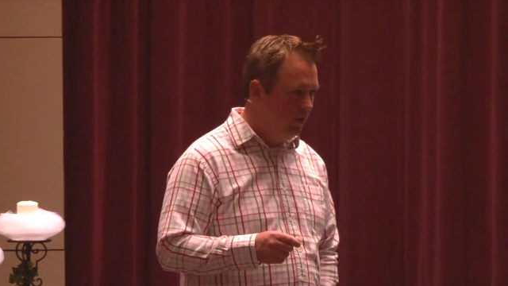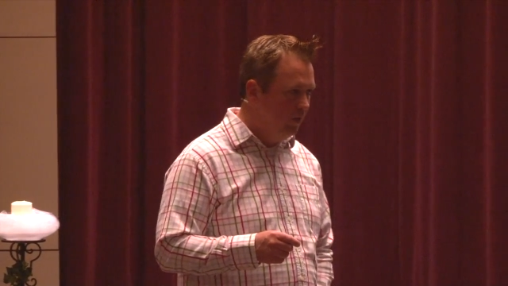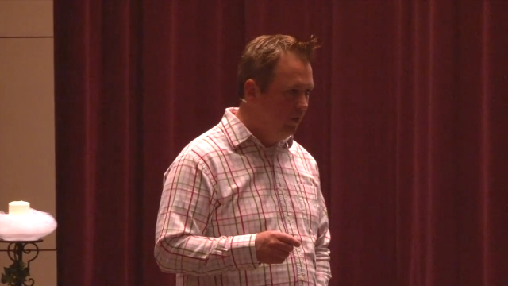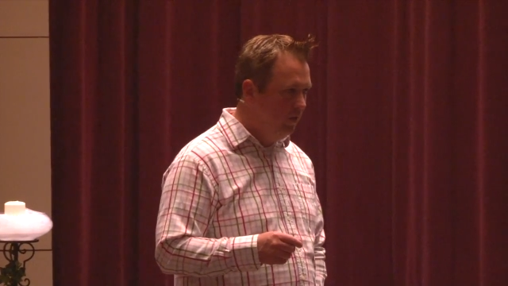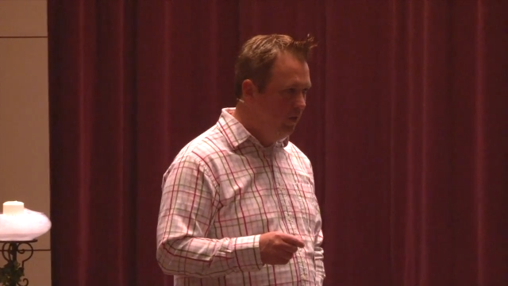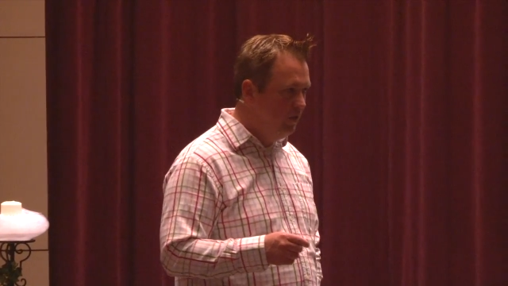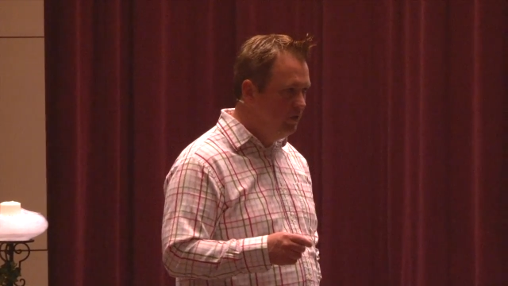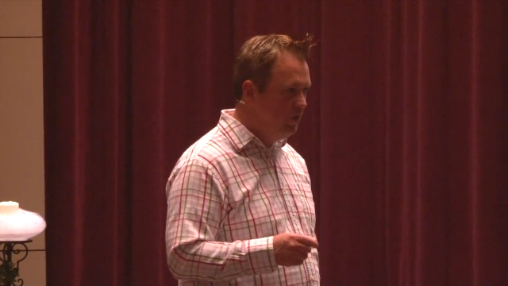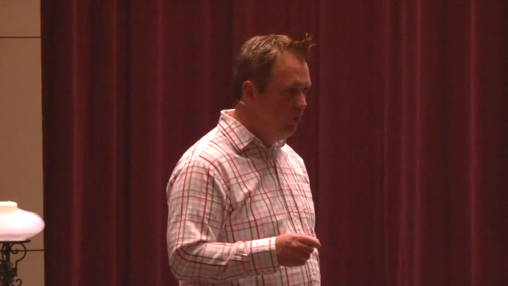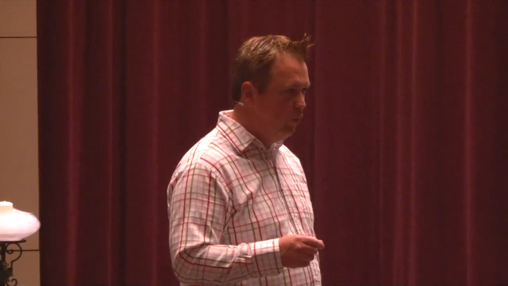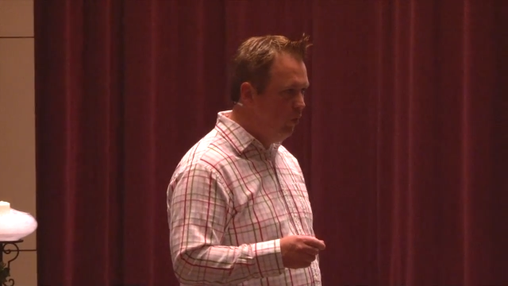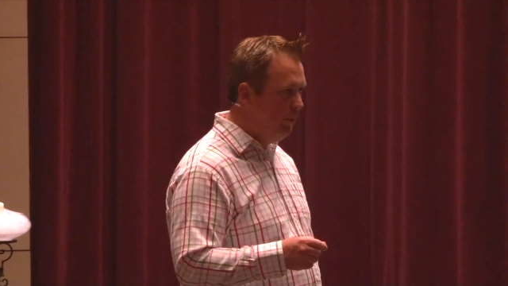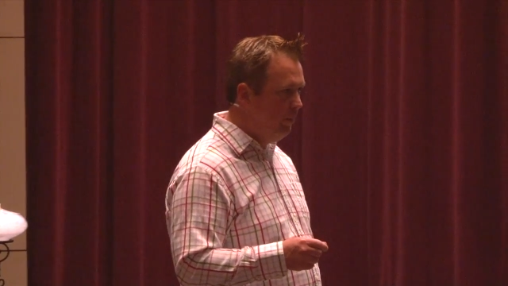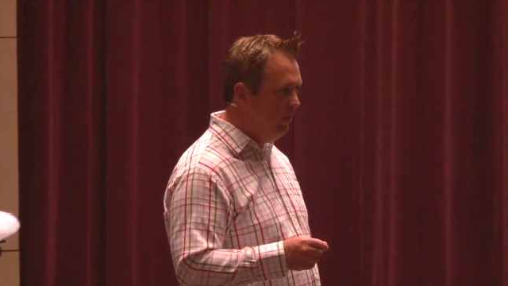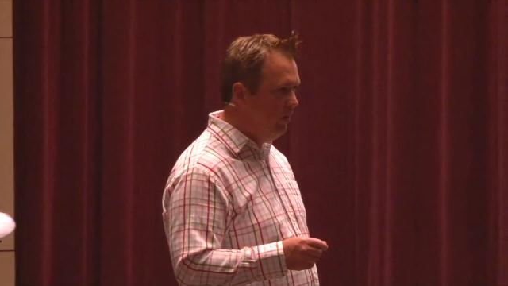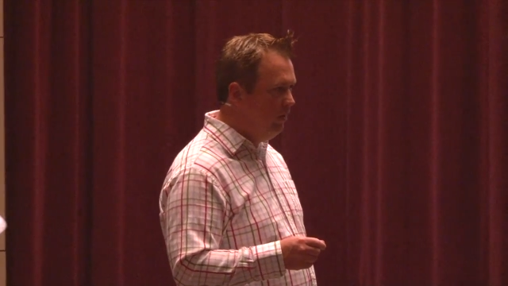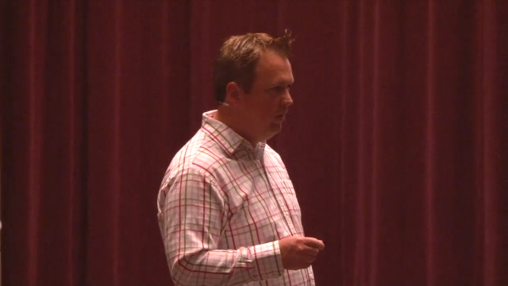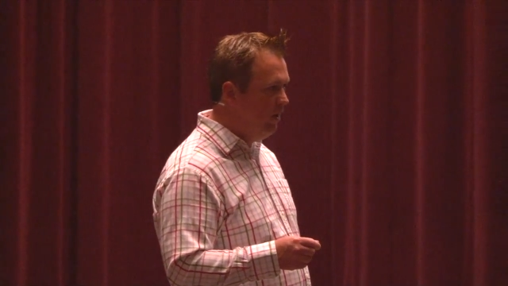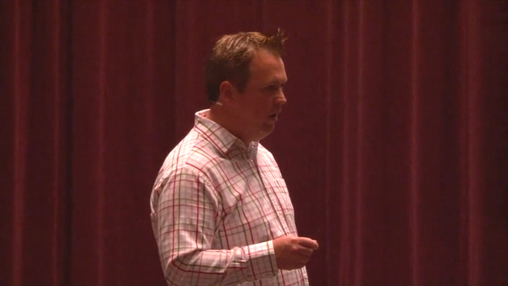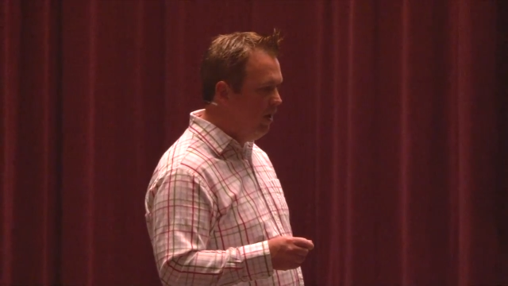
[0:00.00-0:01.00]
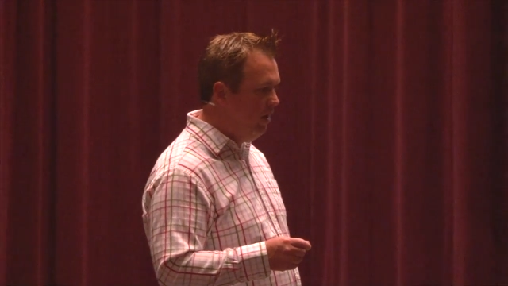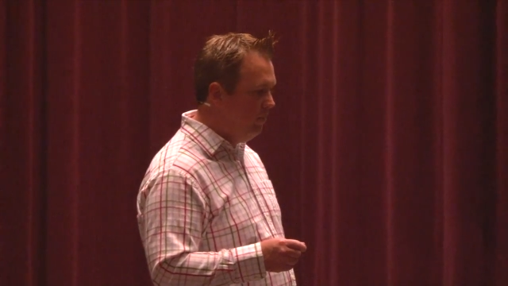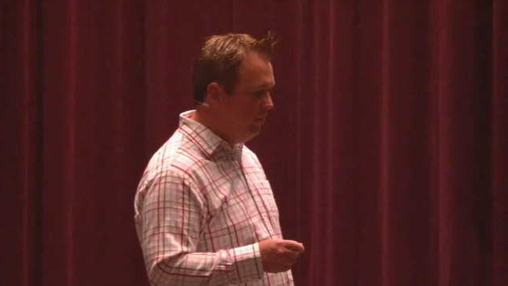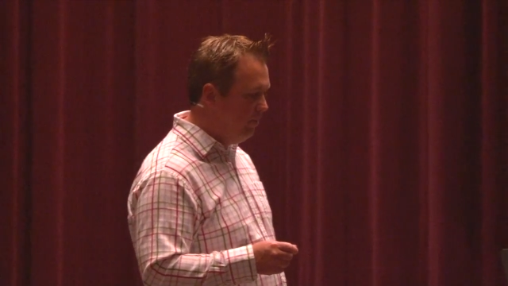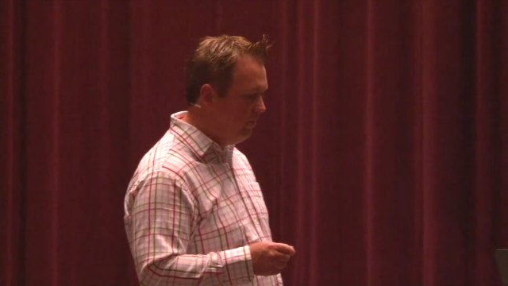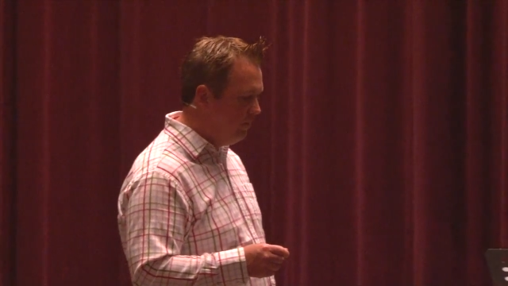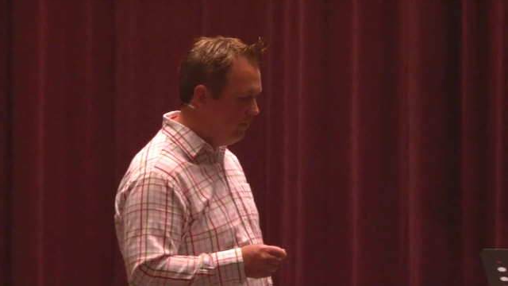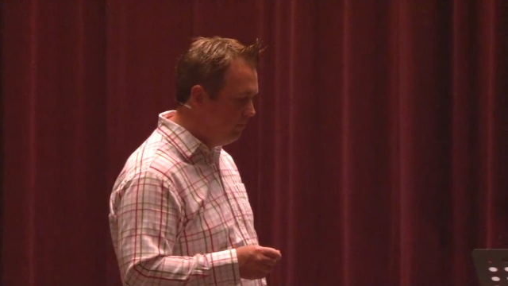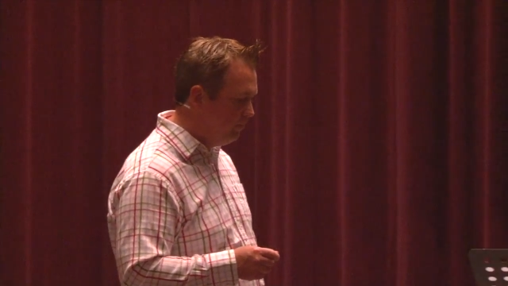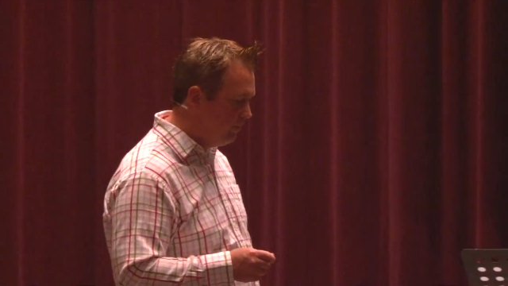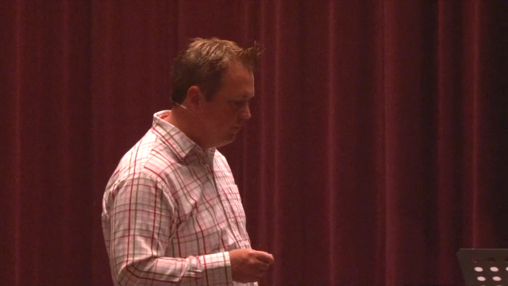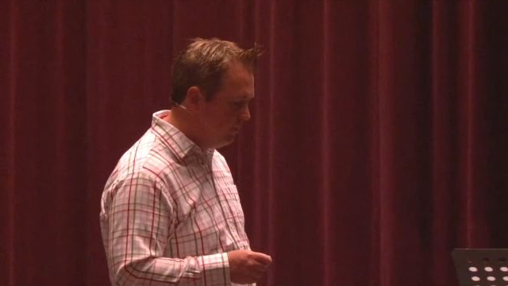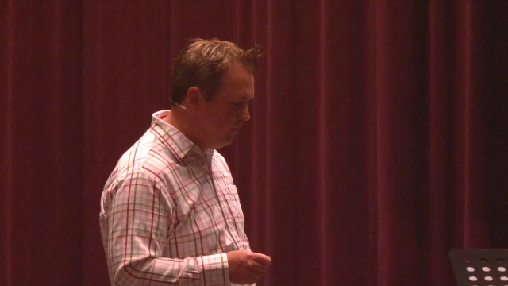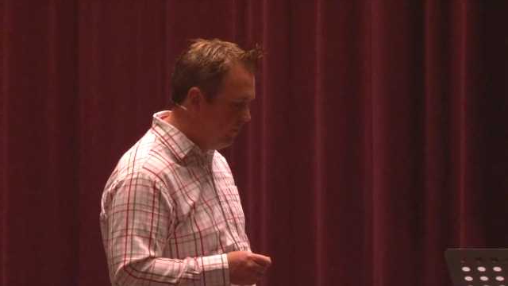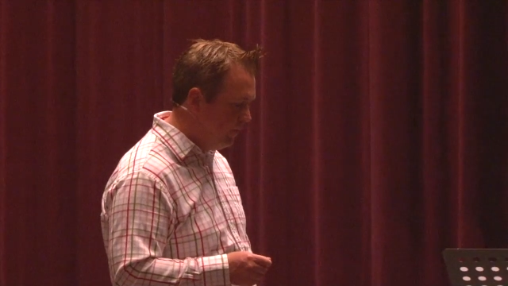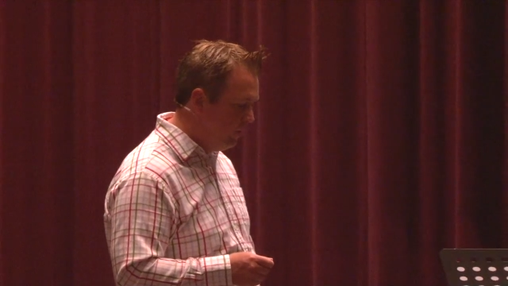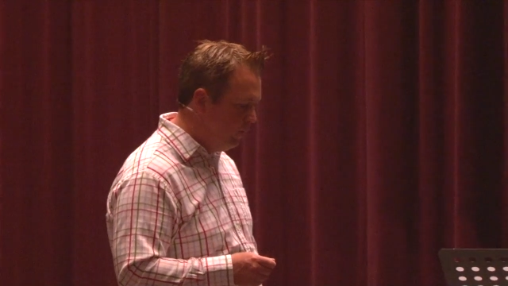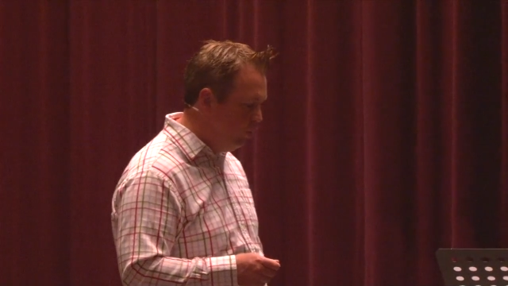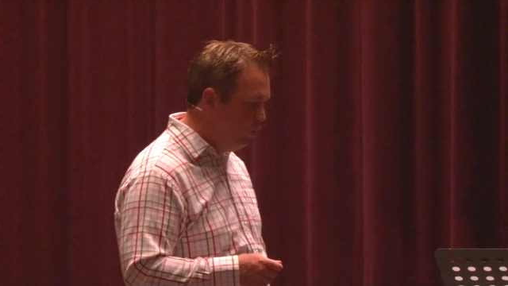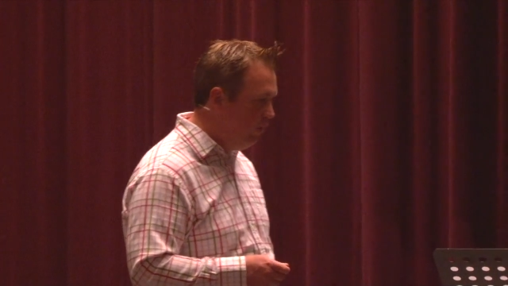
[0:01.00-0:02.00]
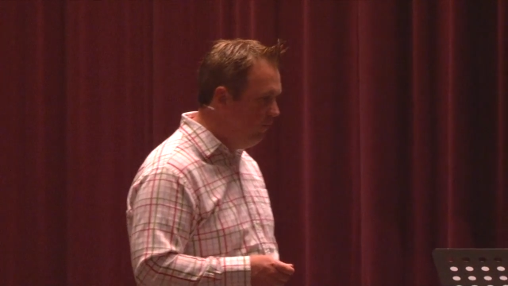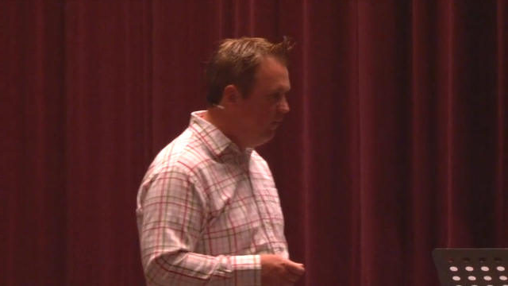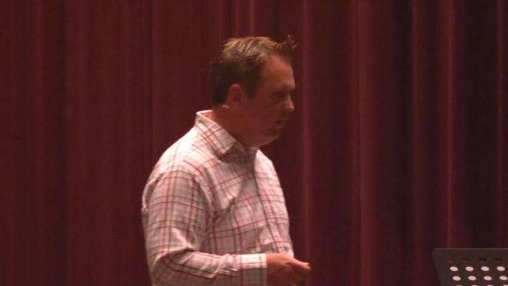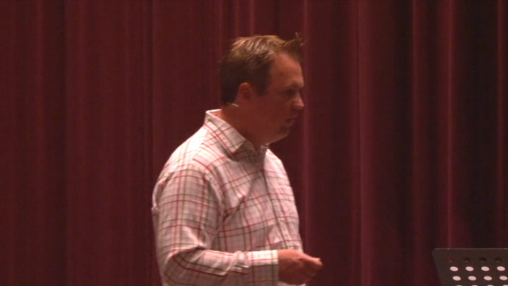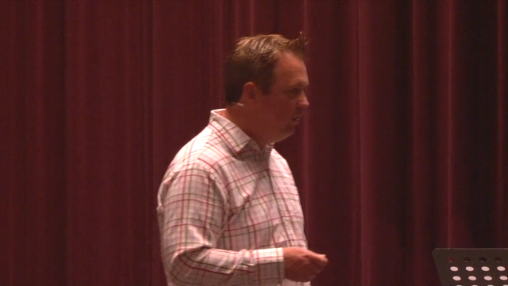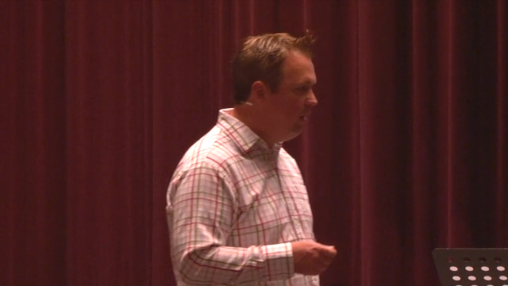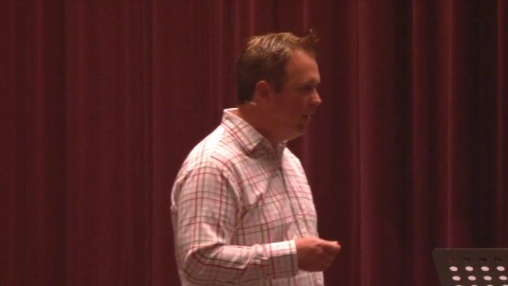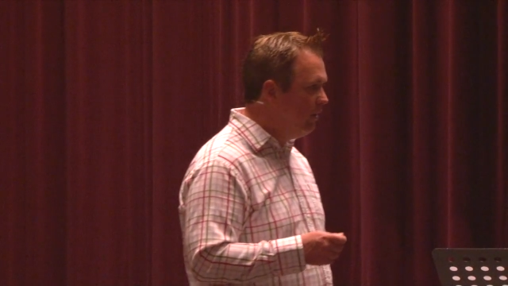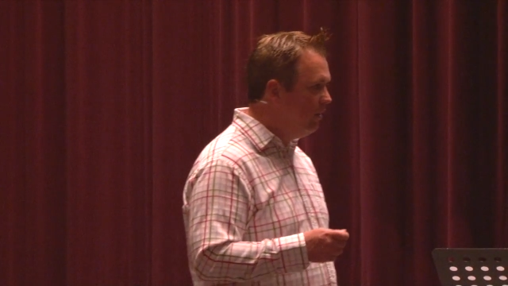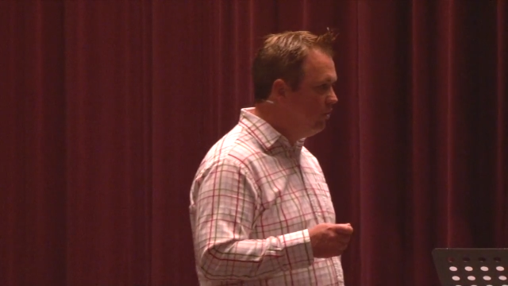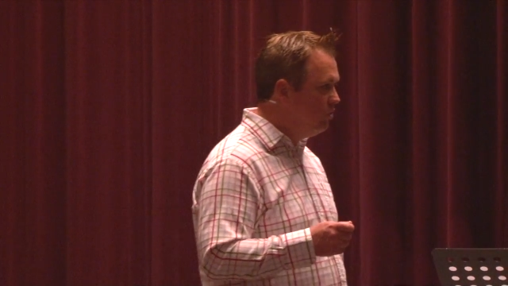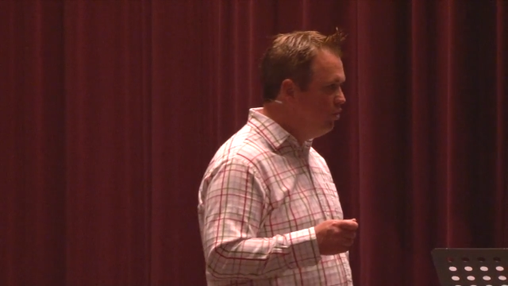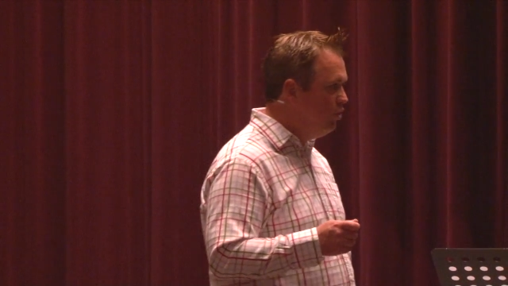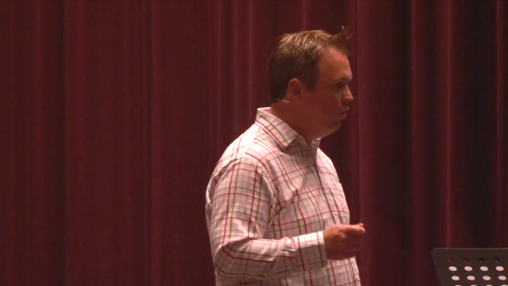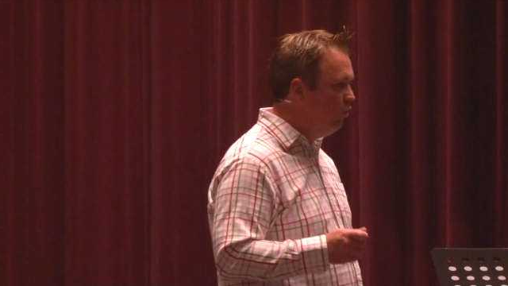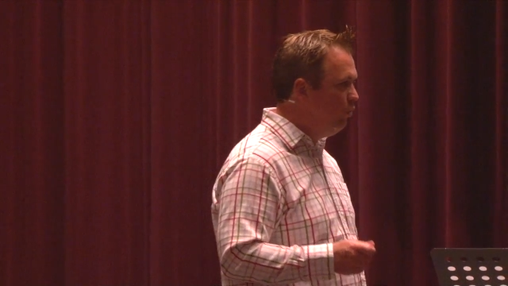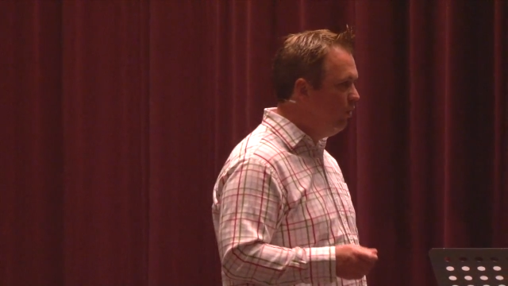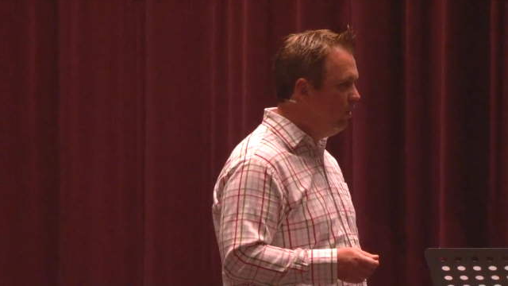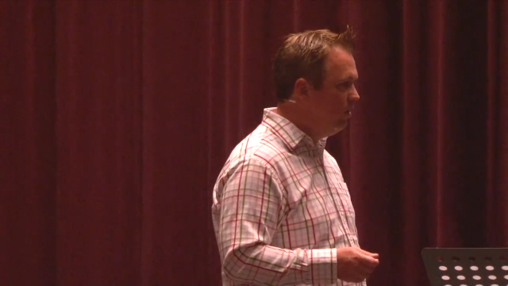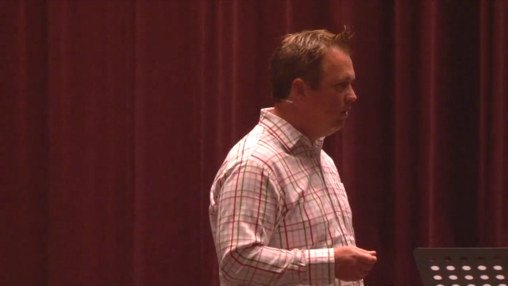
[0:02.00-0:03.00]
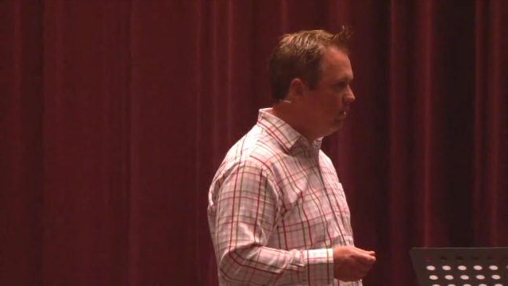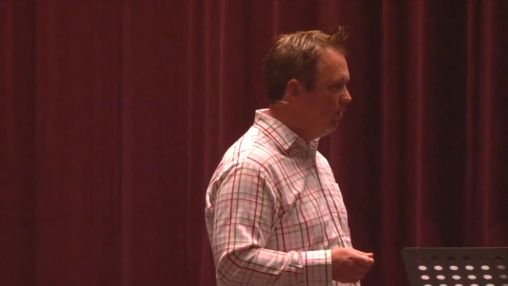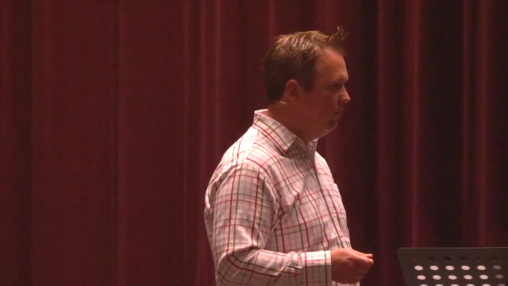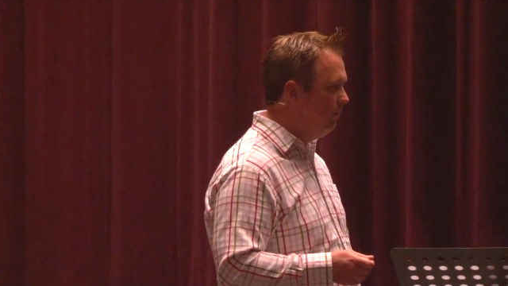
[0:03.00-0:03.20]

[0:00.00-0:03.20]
These are women who have neglected children.